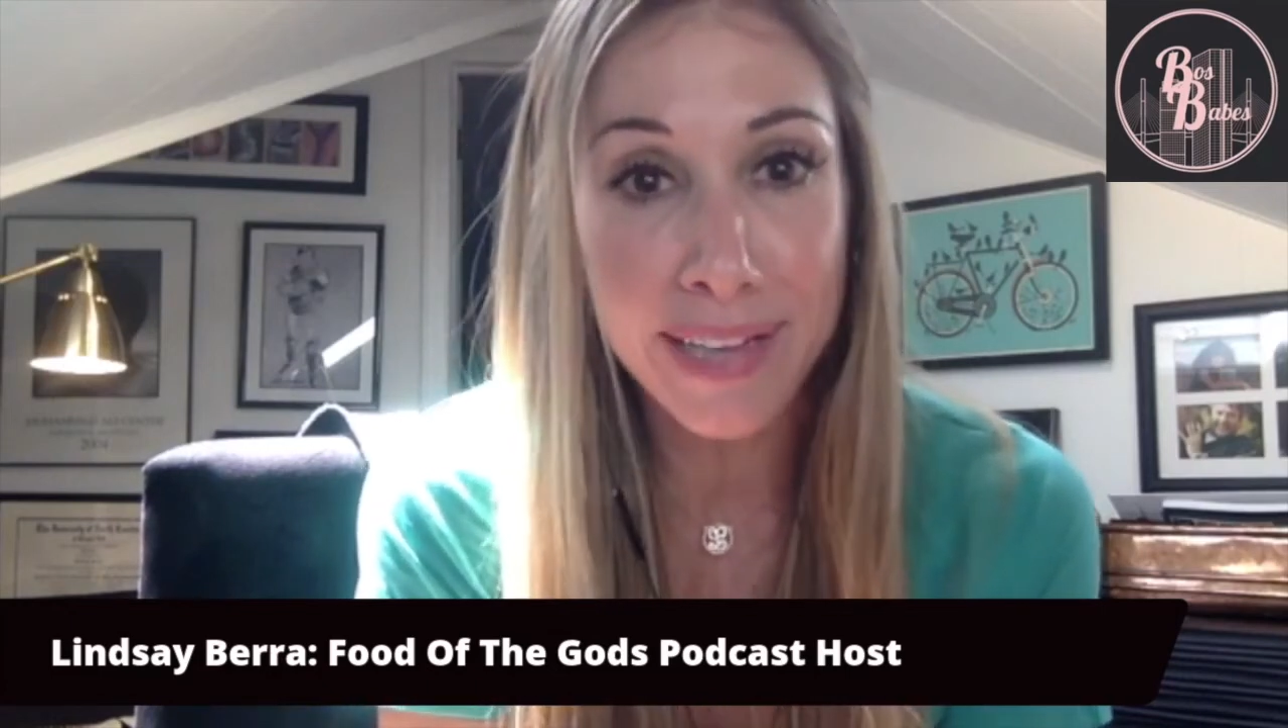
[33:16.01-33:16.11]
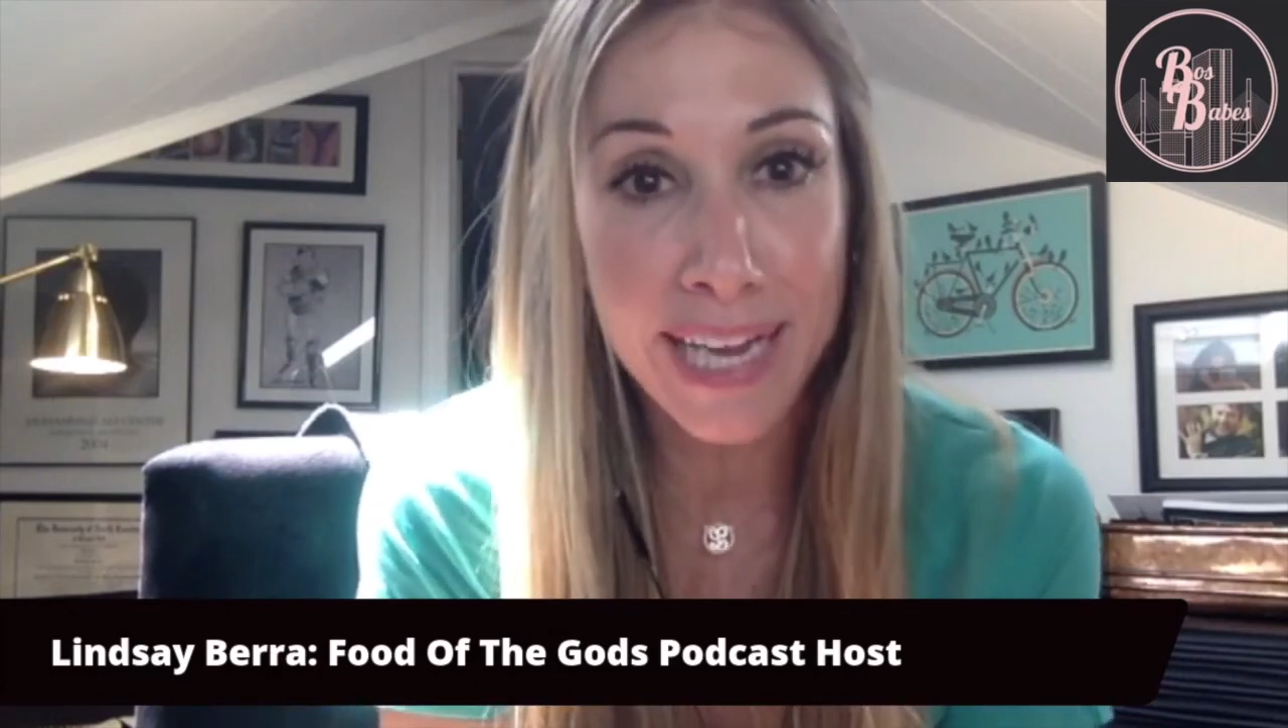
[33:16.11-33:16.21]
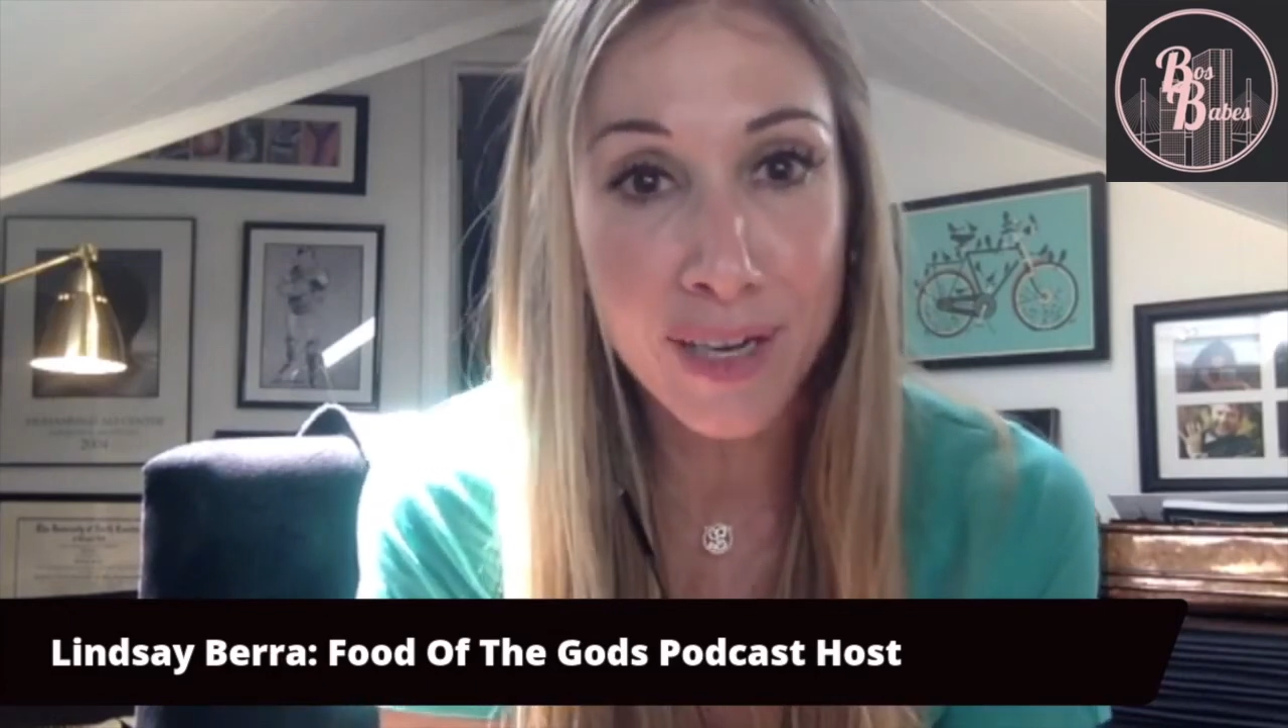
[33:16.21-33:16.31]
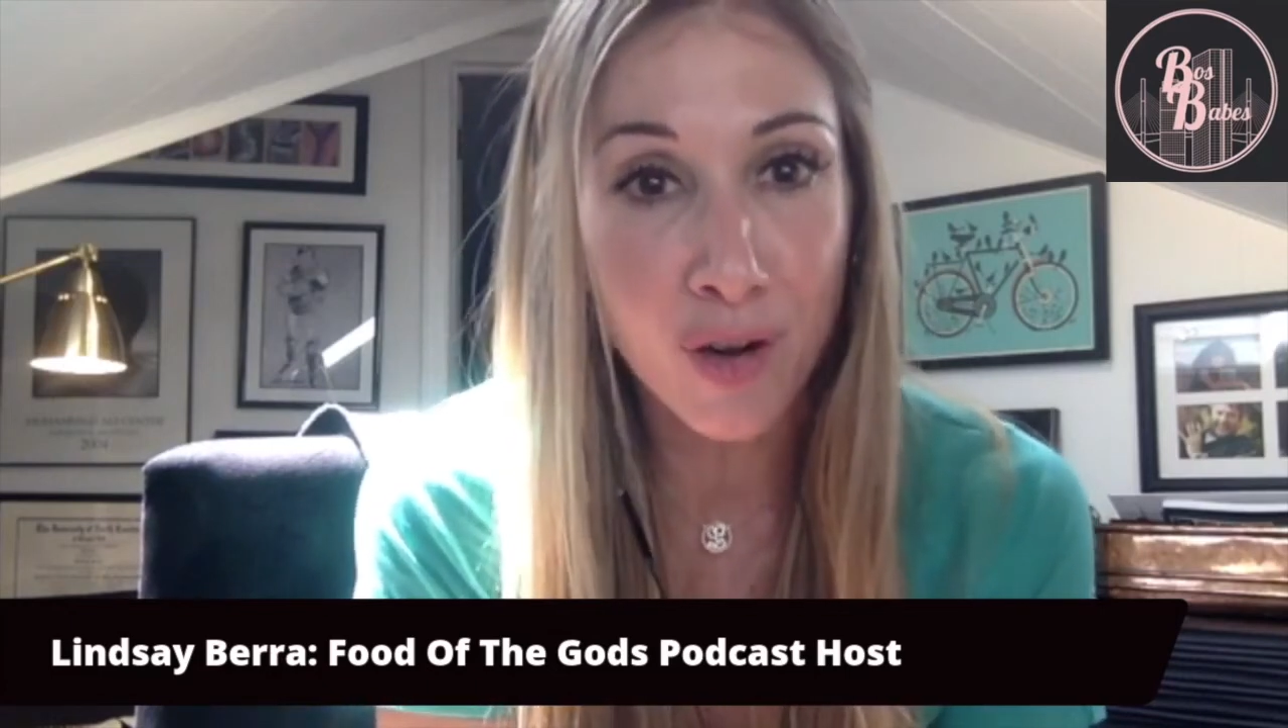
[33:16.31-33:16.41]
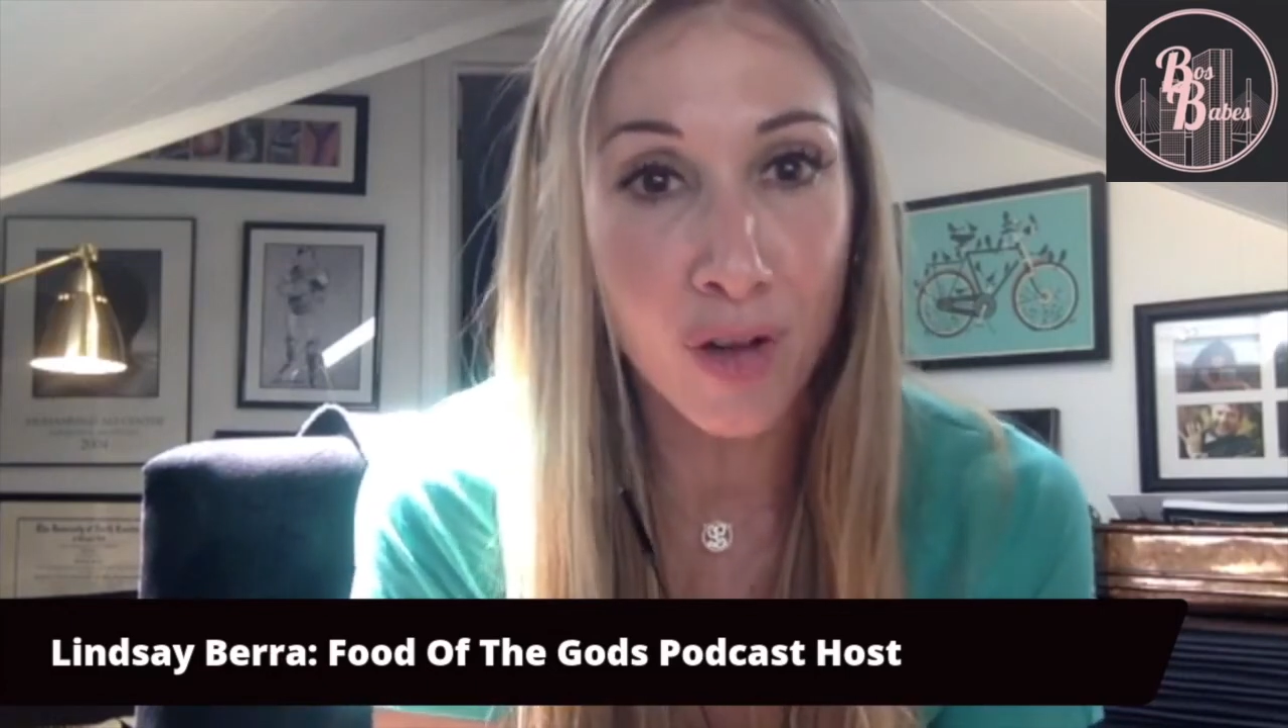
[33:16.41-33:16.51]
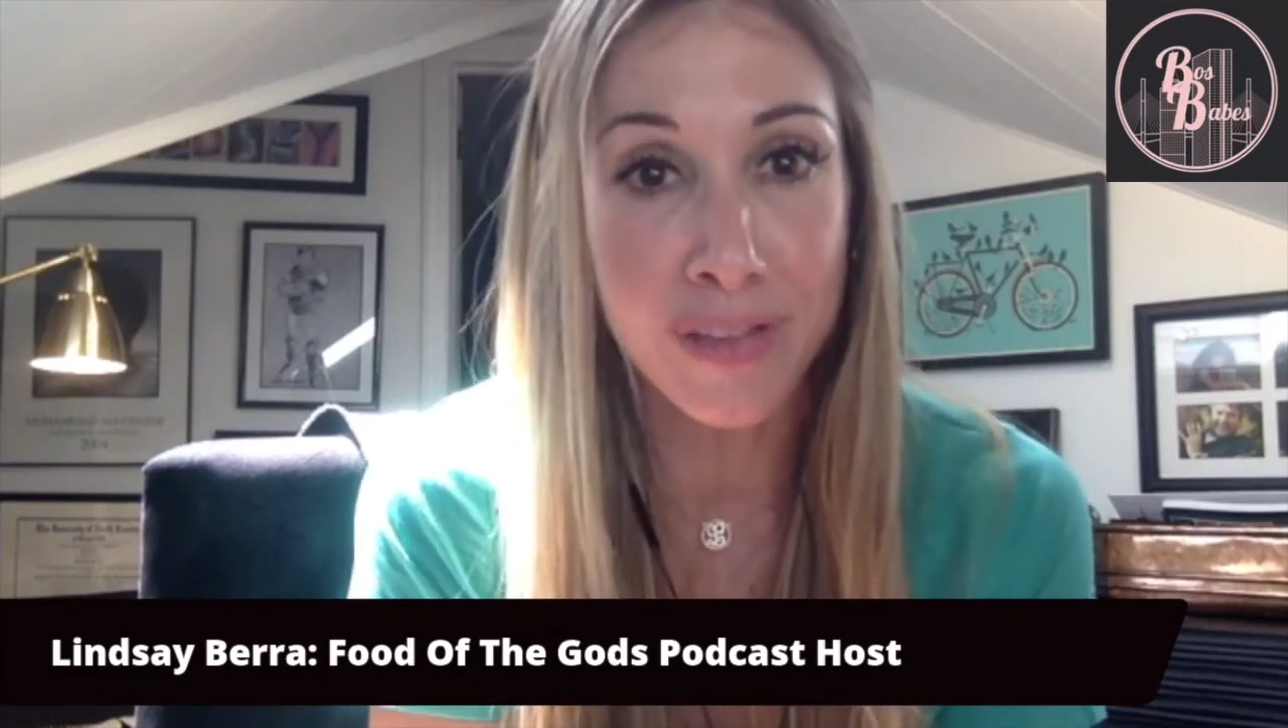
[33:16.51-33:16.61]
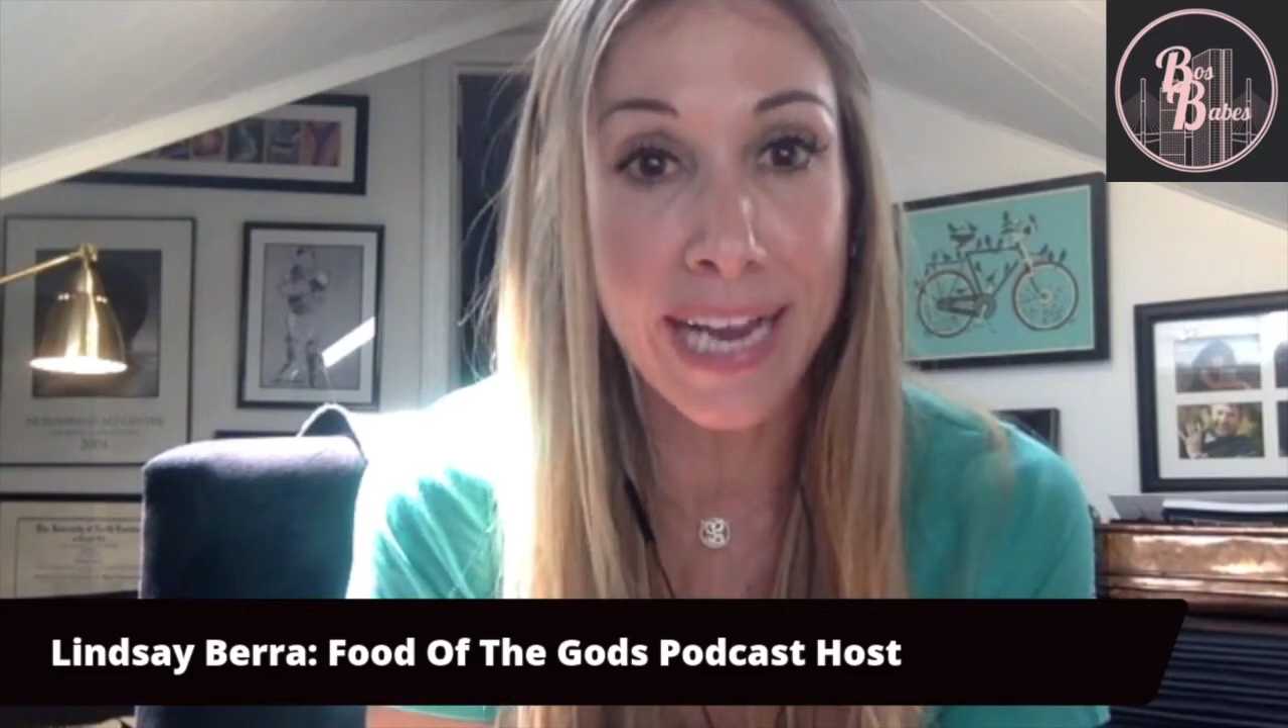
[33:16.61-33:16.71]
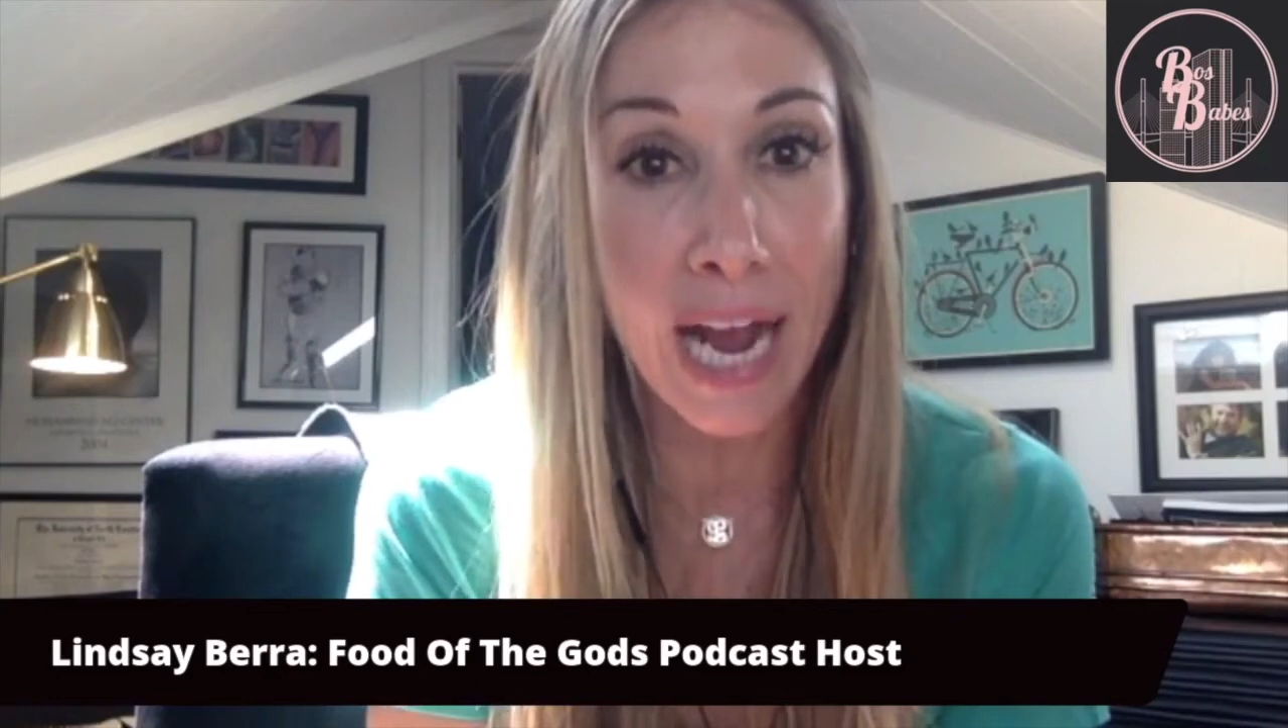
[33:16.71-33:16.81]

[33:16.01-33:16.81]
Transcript: Lake called The